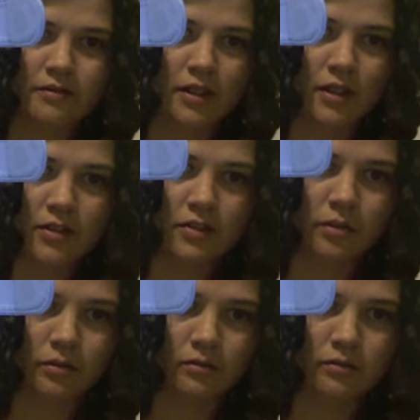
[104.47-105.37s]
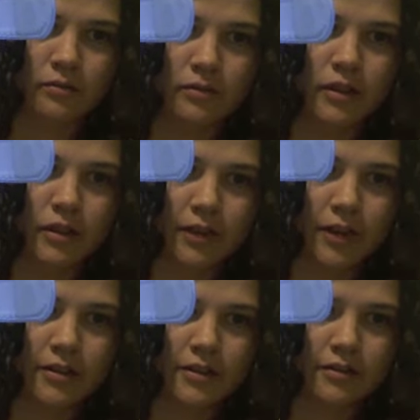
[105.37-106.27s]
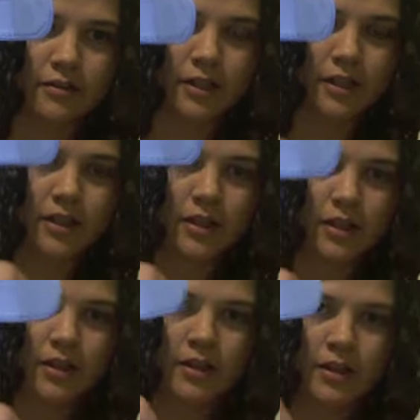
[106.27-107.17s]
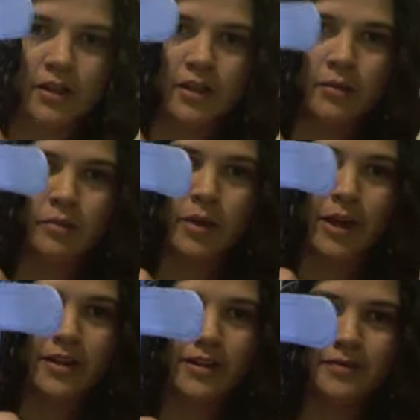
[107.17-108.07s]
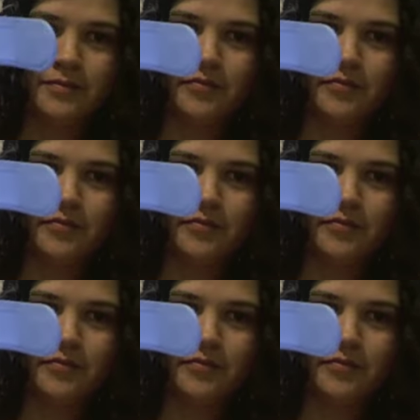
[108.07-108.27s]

it gets old really fast. But